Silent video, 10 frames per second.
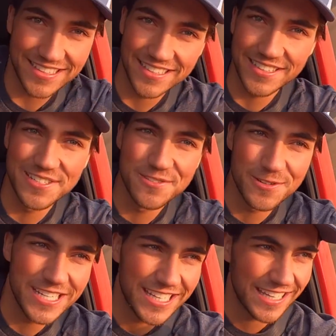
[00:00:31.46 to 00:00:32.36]
it's a new
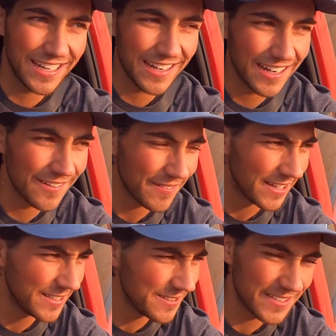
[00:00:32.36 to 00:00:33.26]
week here,
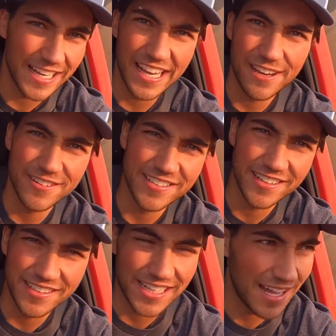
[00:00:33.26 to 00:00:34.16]
a new day. We started